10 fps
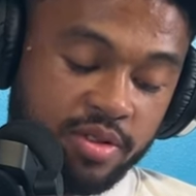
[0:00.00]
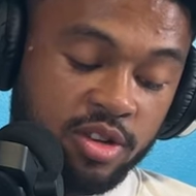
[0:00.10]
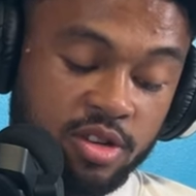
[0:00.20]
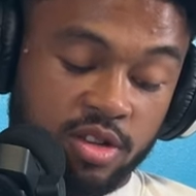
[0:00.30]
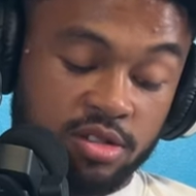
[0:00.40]

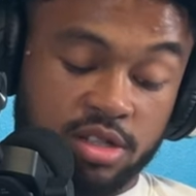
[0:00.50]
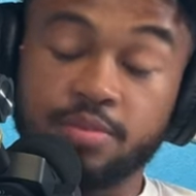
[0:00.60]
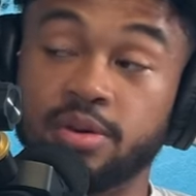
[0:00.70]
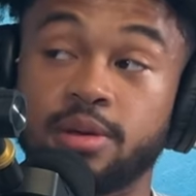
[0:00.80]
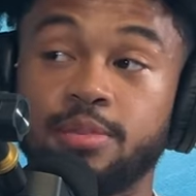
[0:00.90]
there, there's
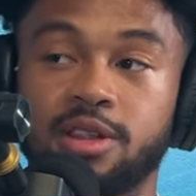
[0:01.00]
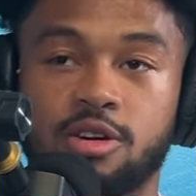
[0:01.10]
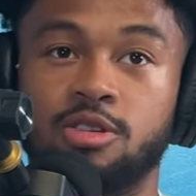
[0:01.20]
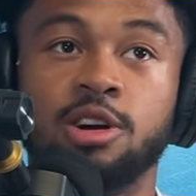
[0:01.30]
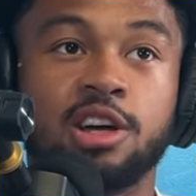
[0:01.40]
some people that'd be like,
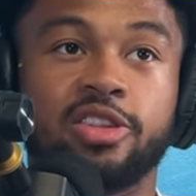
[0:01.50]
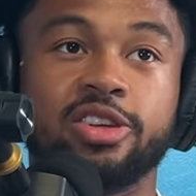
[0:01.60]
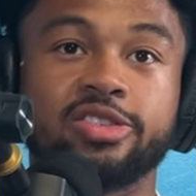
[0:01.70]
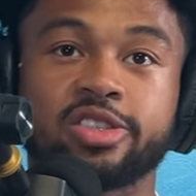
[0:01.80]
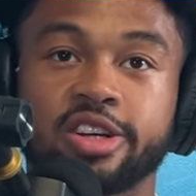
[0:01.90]
"Oh,
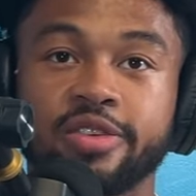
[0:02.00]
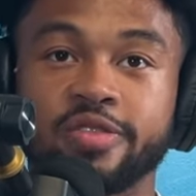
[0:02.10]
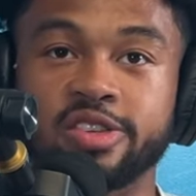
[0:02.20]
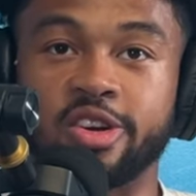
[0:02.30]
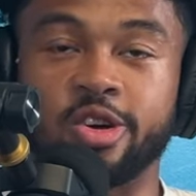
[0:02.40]
the
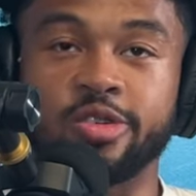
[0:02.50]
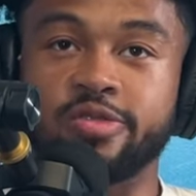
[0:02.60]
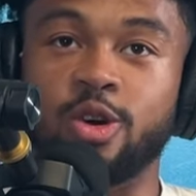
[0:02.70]
circumference of the Earth